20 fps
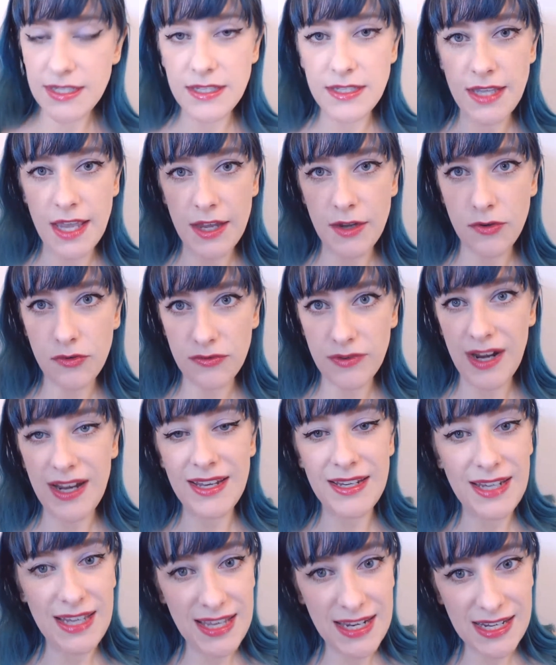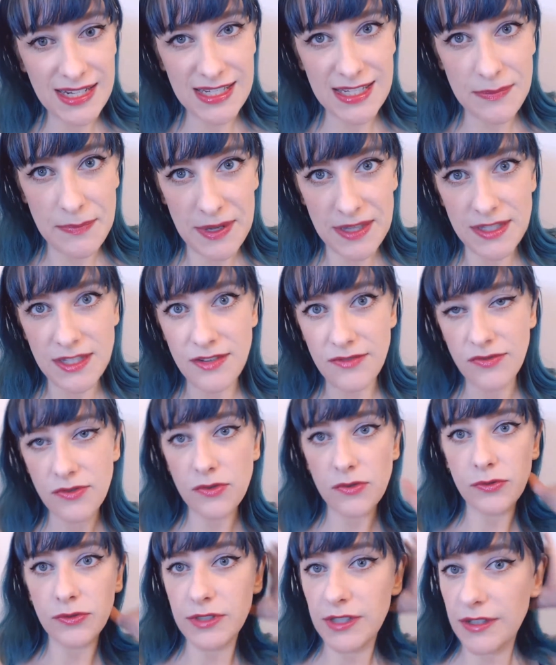this is a great, inexpensive,
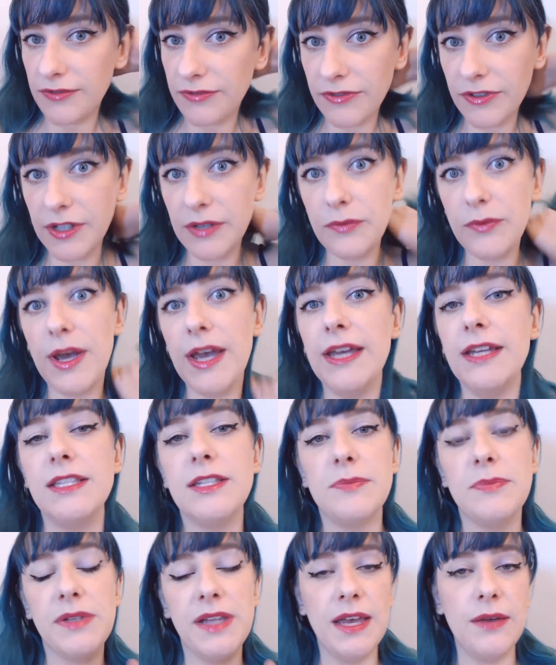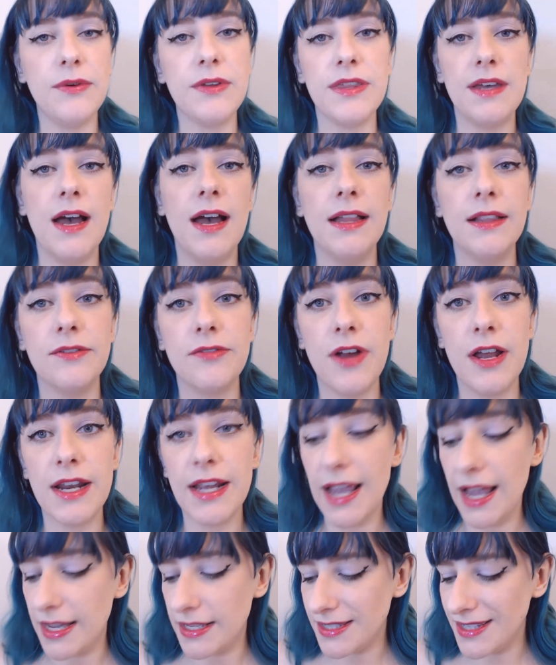cruelty-free way to play with
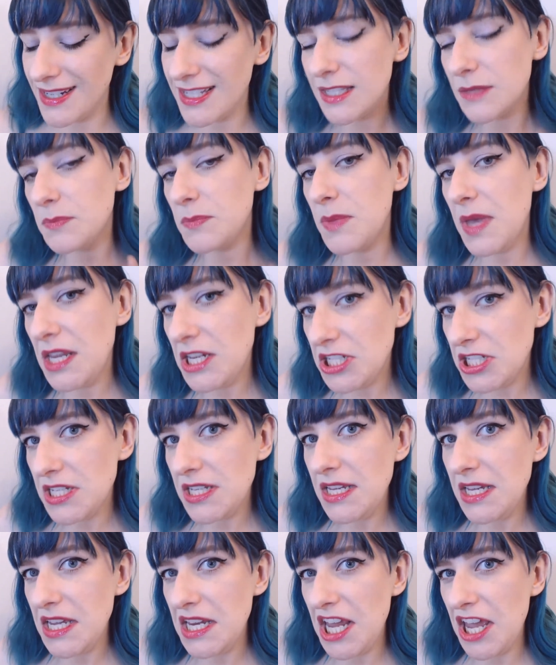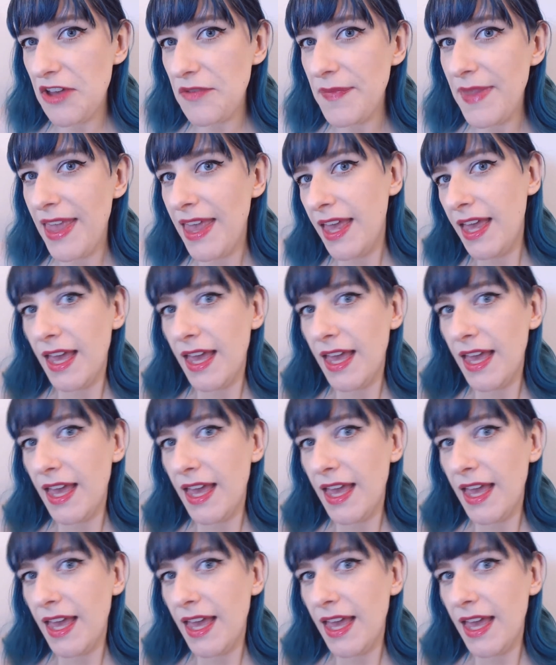hyaluronic acid, especially, you know,